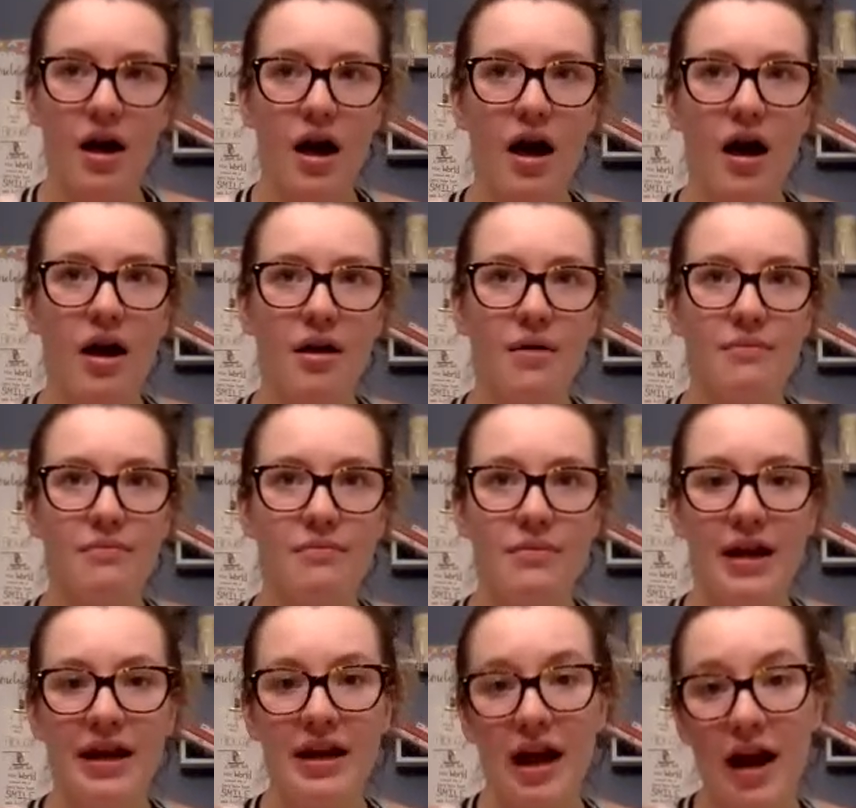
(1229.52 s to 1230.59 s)
And
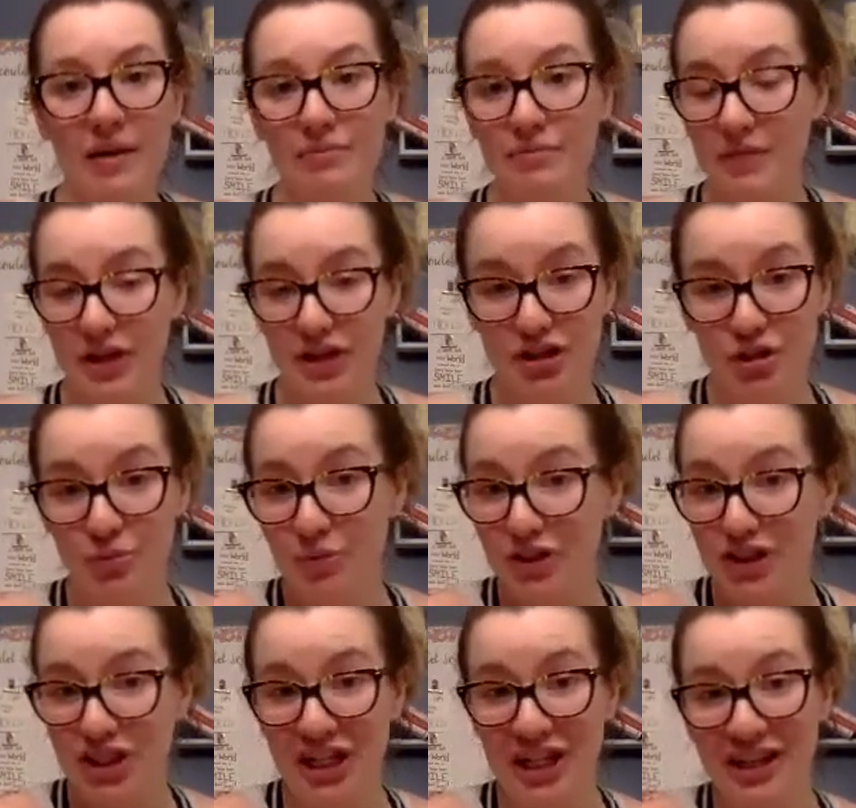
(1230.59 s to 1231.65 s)
I'm like super
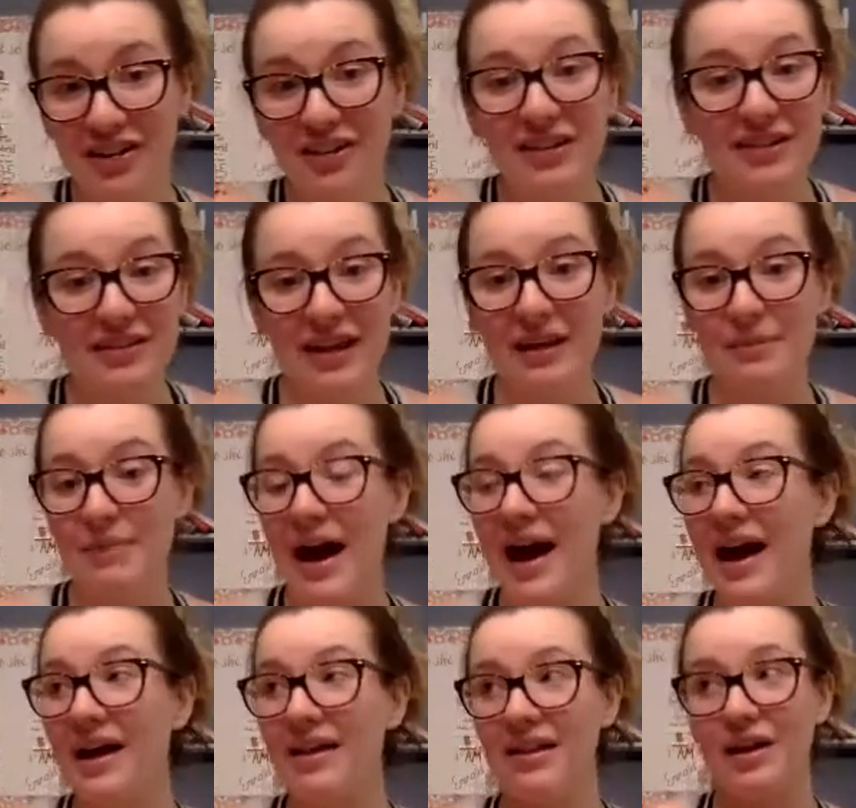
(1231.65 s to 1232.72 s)
chill and laid
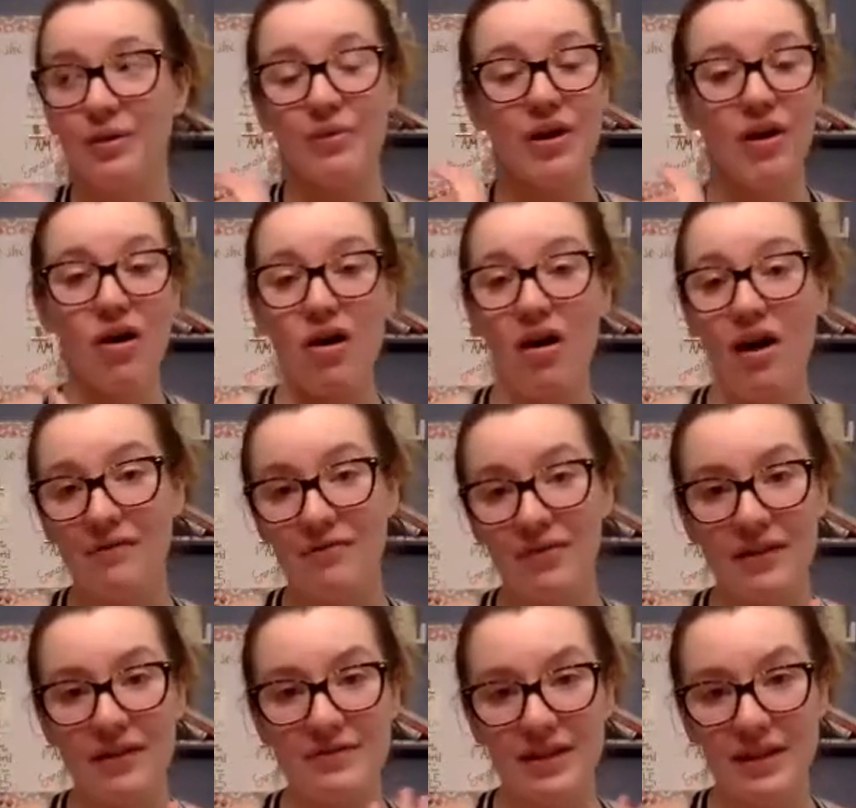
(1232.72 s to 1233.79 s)
back. Like we all have
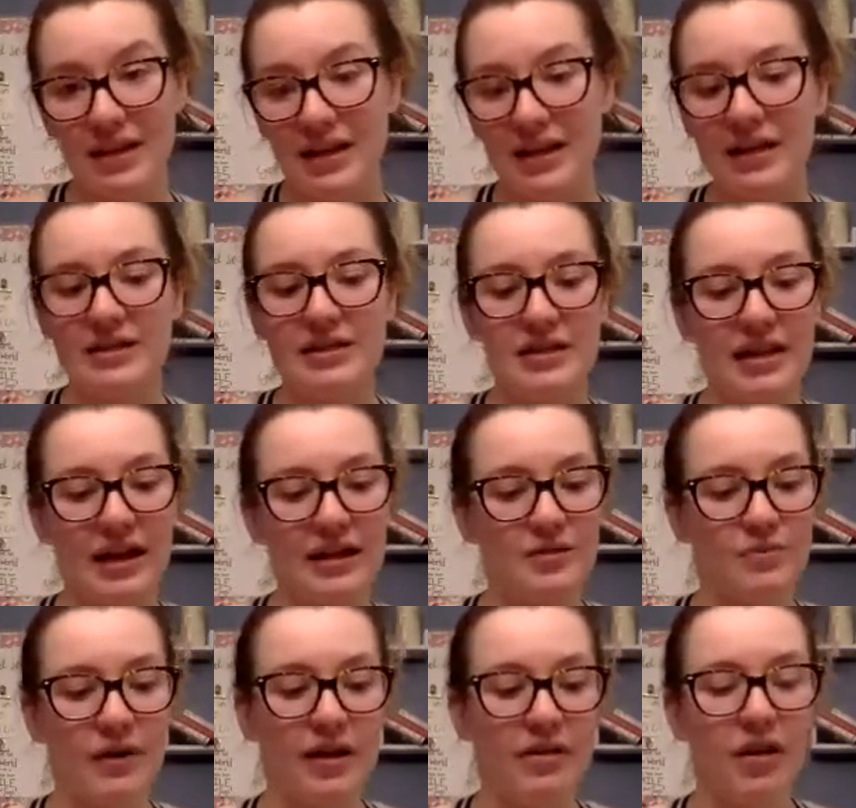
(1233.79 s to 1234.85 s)
lives and kids, and that's
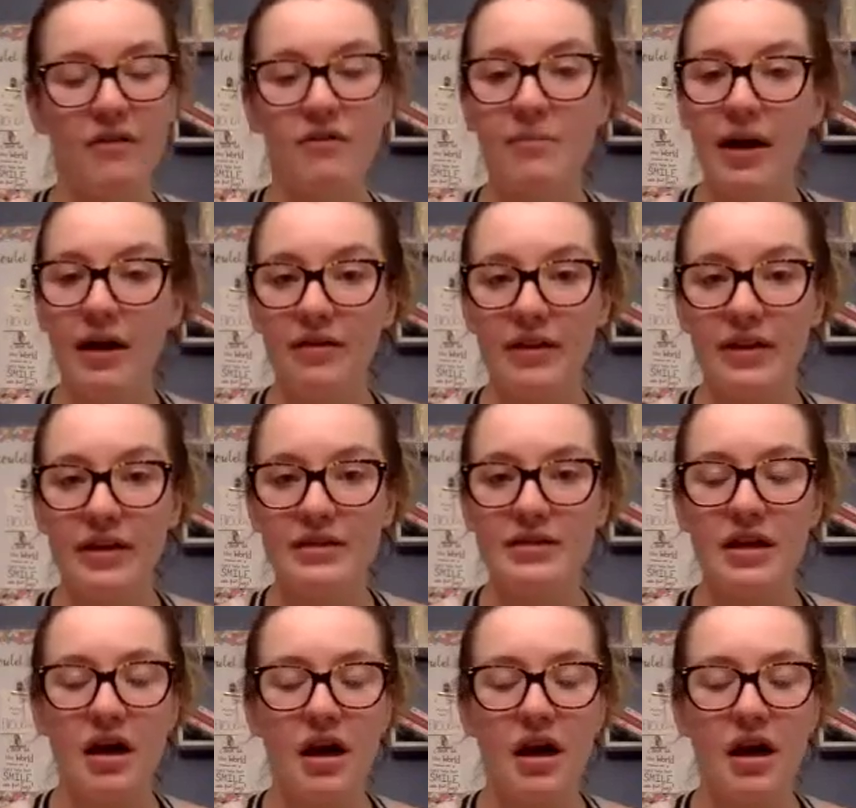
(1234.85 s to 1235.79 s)
what I love about this.